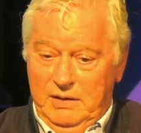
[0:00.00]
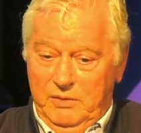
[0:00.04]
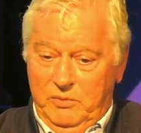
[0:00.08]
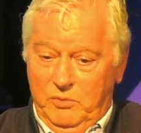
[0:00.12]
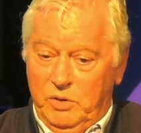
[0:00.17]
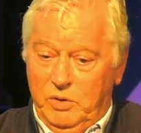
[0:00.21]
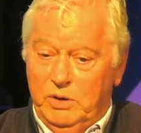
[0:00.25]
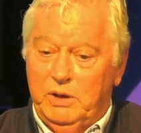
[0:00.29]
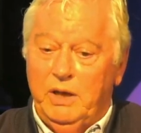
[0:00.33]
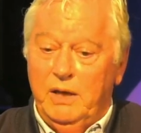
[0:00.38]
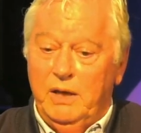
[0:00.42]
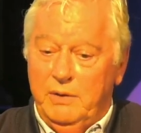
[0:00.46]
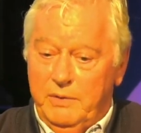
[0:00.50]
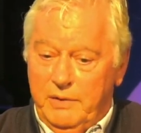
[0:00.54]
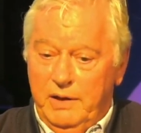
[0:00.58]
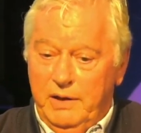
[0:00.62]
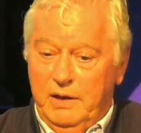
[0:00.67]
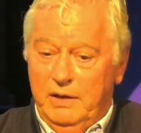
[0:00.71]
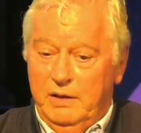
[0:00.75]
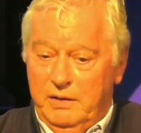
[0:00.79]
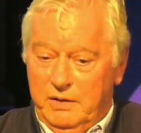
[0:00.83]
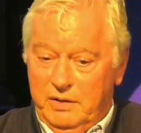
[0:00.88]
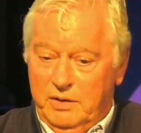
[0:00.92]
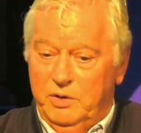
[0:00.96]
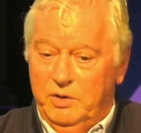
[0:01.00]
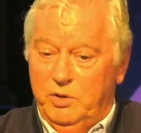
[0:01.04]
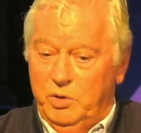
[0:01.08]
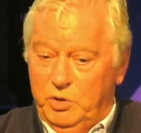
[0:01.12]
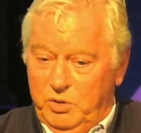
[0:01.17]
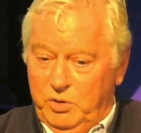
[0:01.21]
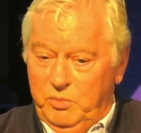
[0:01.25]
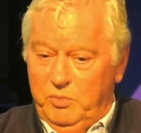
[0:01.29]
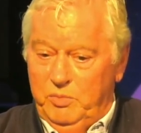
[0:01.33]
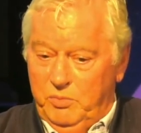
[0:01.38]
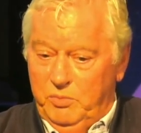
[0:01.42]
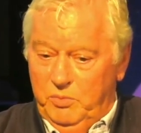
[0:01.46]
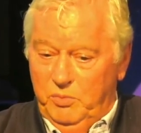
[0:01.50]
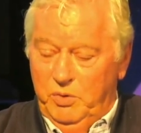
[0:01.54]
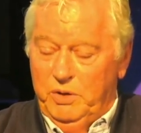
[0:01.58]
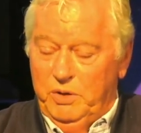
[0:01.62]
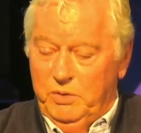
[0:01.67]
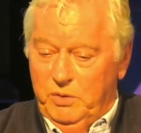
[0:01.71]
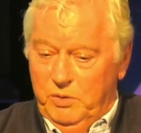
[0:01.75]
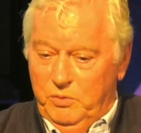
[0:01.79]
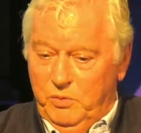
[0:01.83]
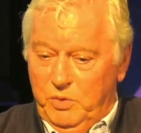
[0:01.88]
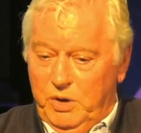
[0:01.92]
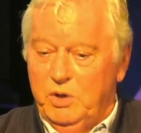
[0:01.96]
what I think could have, we,
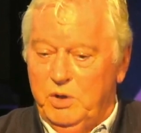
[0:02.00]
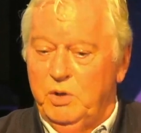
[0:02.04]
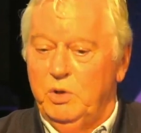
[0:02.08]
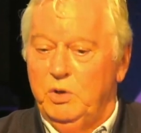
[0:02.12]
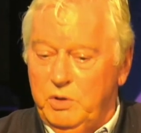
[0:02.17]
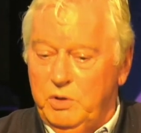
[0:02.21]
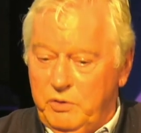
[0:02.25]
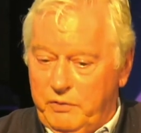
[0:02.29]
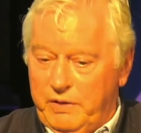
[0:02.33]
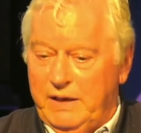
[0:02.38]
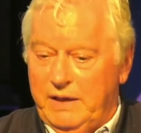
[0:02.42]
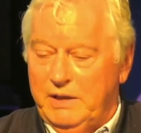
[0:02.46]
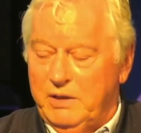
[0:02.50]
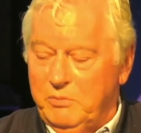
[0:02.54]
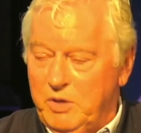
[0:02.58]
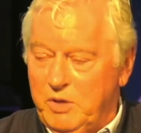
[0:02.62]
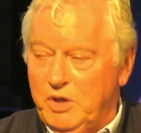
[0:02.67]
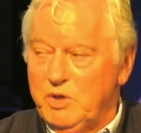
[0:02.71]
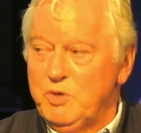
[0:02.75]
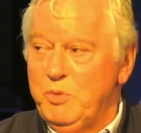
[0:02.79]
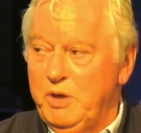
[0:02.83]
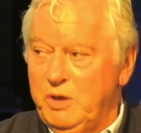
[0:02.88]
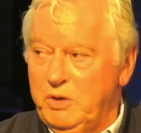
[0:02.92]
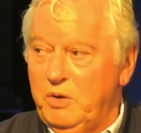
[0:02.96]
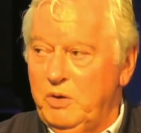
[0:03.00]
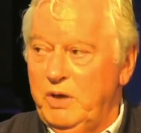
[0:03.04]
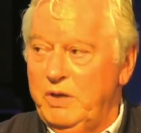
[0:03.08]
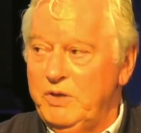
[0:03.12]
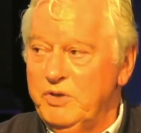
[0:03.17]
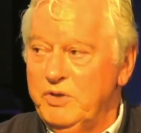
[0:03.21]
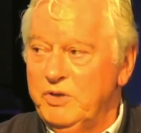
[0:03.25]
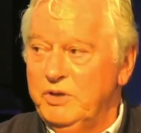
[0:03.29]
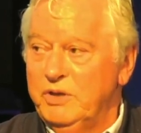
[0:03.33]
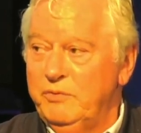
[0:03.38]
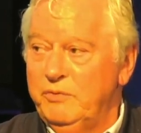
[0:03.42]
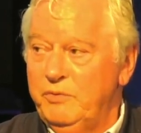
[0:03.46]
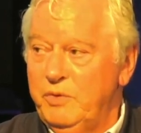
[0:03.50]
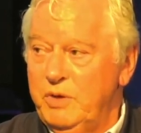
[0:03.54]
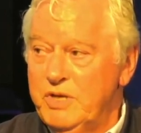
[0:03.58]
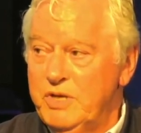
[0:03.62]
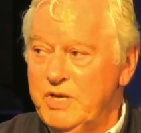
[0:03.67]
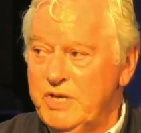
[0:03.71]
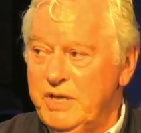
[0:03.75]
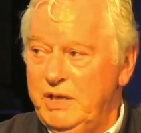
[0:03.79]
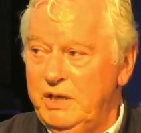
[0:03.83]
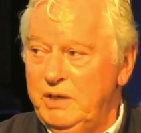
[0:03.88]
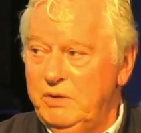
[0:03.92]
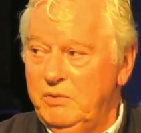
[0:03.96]
we could have had a much better engine if we'd
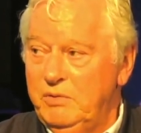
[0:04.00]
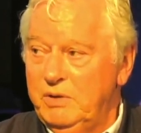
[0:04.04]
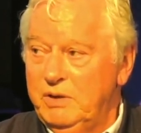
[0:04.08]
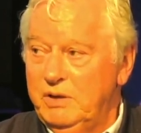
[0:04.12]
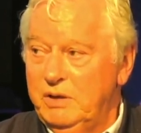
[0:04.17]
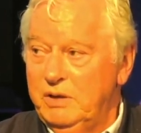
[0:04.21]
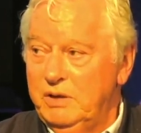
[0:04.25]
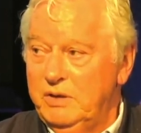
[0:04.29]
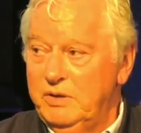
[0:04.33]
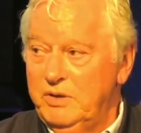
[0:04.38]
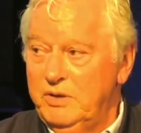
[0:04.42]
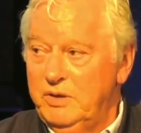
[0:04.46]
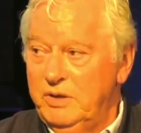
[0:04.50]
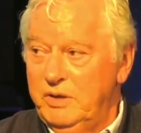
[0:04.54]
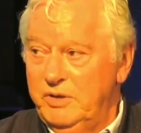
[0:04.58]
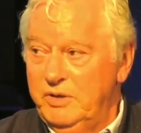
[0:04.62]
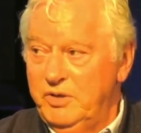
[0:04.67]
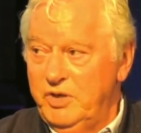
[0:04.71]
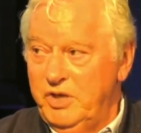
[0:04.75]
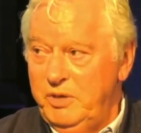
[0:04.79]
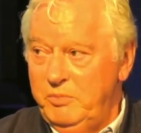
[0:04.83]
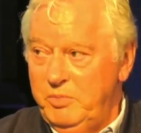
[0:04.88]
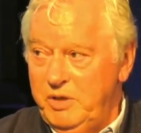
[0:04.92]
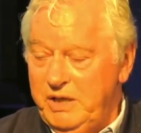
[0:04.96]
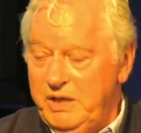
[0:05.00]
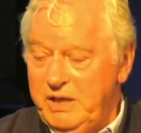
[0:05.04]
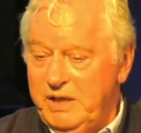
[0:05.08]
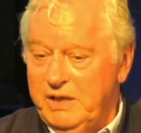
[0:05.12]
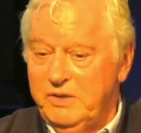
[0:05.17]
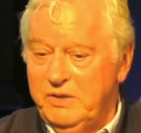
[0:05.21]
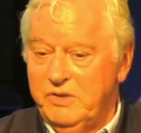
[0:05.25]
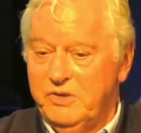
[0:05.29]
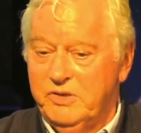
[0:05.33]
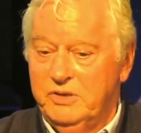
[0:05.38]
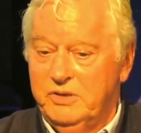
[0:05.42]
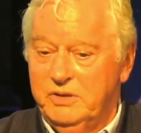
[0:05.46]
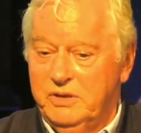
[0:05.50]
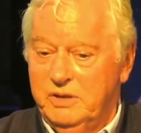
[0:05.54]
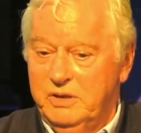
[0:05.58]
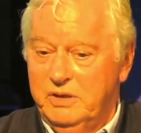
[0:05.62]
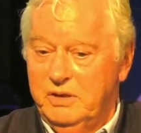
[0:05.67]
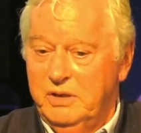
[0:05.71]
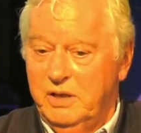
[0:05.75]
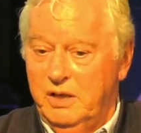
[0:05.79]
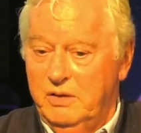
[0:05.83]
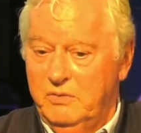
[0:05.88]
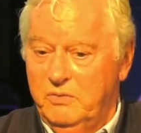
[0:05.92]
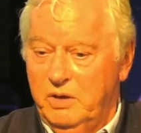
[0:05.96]
stayed with the, the yeah. GB engine
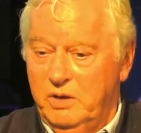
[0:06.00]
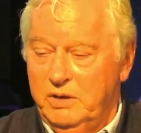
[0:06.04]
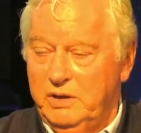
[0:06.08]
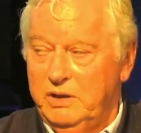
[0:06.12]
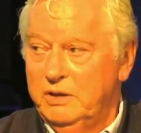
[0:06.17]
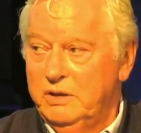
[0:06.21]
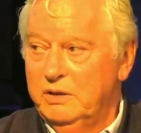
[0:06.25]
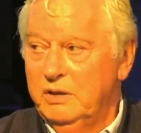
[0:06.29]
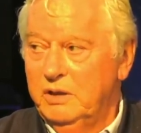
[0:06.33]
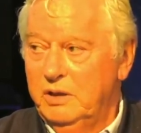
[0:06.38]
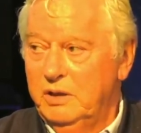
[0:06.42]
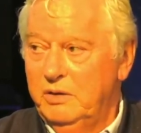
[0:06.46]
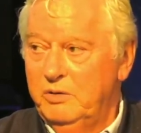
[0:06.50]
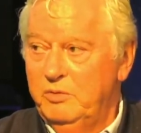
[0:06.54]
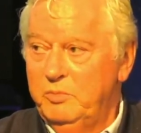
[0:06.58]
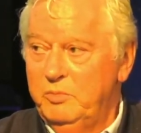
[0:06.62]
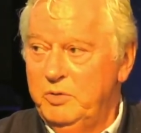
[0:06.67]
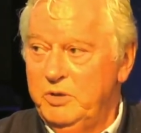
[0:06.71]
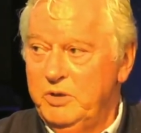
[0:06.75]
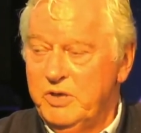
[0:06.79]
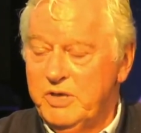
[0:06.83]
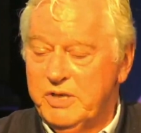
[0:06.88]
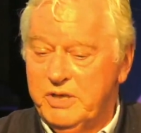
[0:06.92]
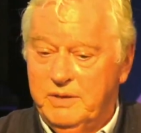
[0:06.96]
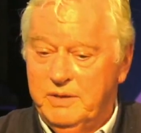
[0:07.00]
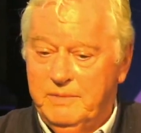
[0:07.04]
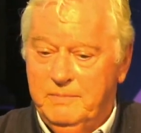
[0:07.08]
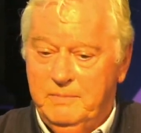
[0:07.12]
and, and run it at the lower boost.